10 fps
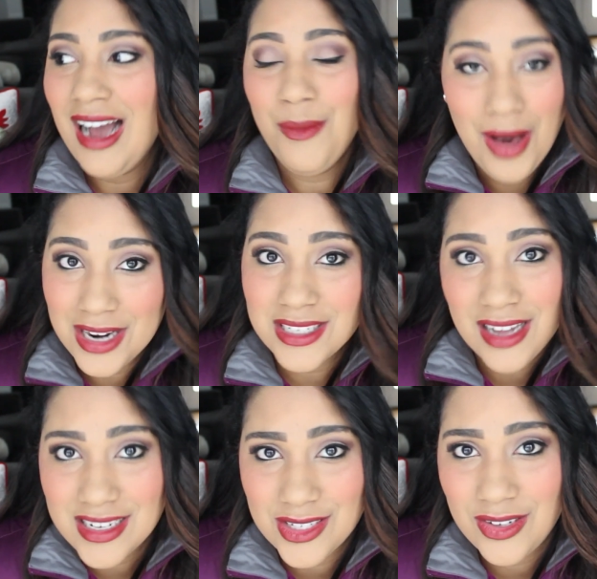I want it to
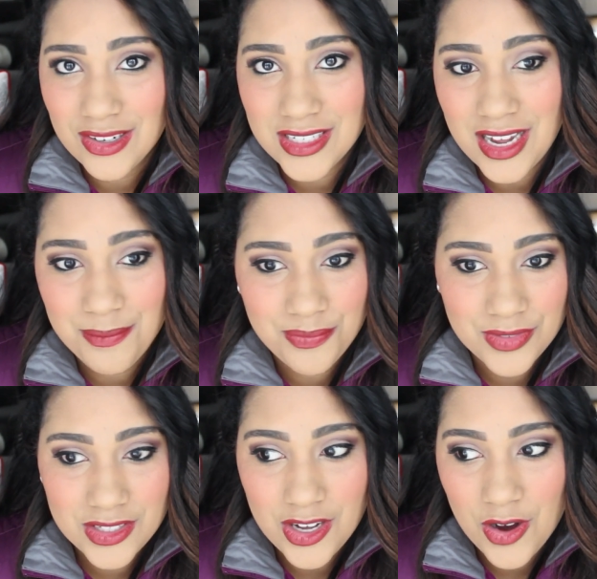last a long
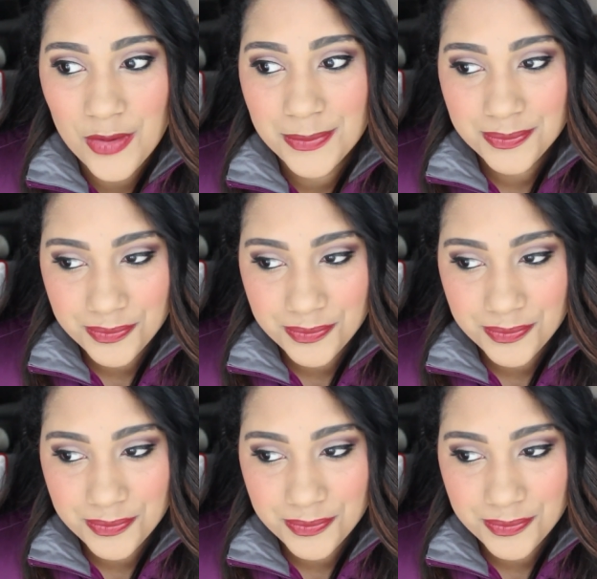time. So,